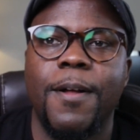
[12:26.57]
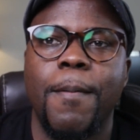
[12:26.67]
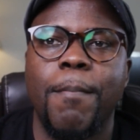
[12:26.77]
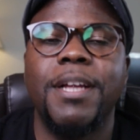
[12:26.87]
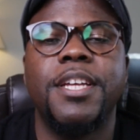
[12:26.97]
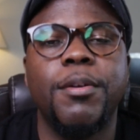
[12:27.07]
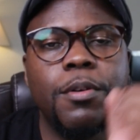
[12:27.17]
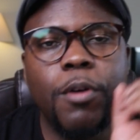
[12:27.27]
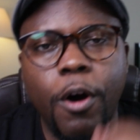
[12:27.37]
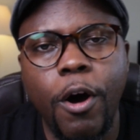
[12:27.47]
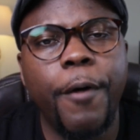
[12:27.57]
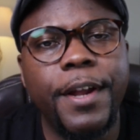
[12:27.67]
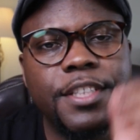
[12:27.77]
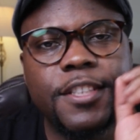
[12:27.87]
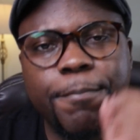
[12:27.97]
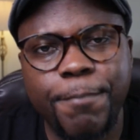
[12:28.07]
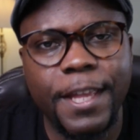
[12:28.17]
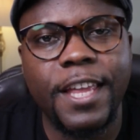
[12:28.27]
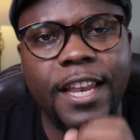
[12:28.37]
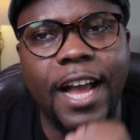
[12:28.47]
But he would always
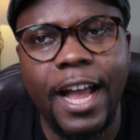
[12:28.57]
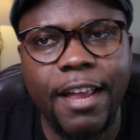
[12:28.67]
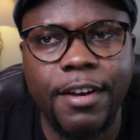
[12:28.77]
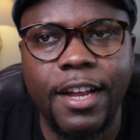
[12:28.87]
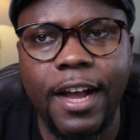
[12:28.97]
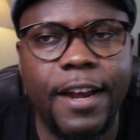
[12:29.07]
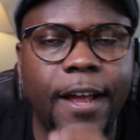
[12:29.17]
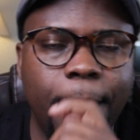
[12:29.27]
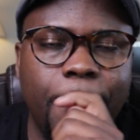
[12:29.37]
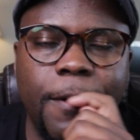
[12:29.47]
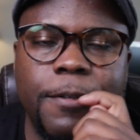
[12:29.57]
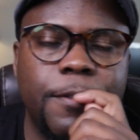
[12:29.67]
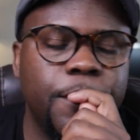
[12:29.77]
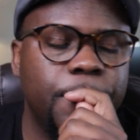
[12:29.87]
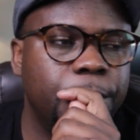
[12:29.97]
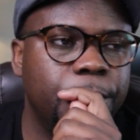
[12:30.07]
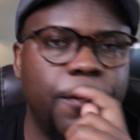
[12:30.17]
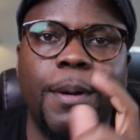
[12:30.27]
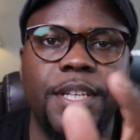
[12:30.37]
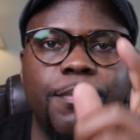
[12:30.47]
speak in high regard about
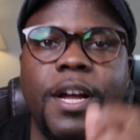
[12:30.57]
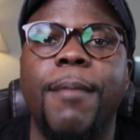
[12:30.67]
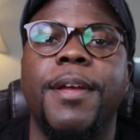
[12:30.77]
Robert Mugabe.